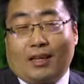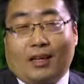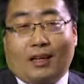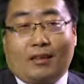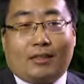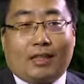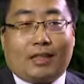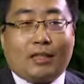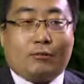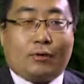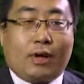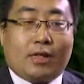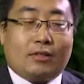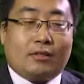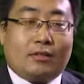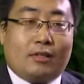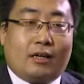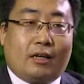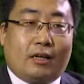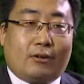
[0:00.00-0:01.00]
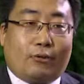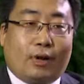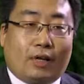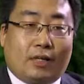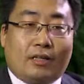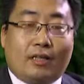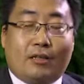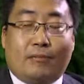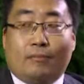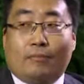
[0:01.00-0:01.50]
that's
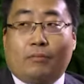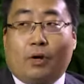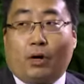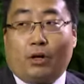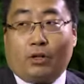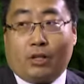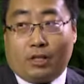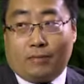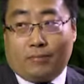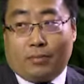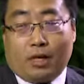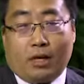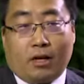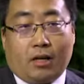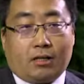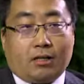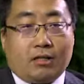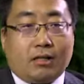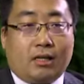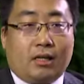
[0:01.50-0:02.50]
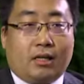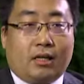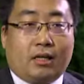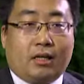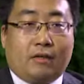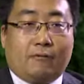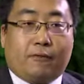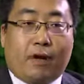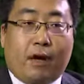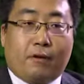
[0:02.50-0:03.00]
quite important because
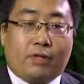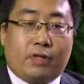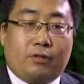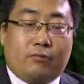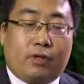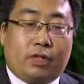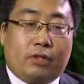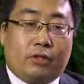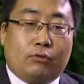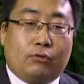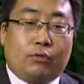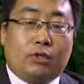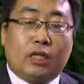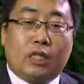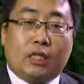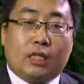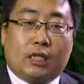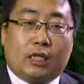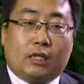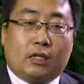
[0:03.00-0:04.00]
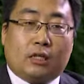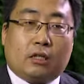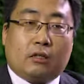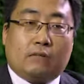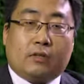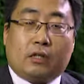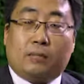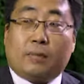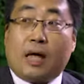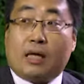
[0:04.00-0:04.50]
in 5G we do need a lot
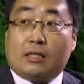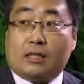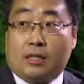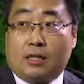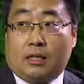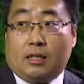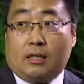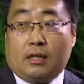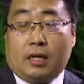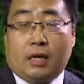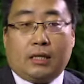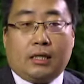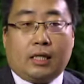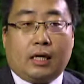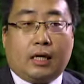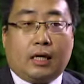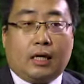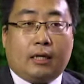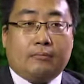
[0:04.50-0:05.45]
of capacity, and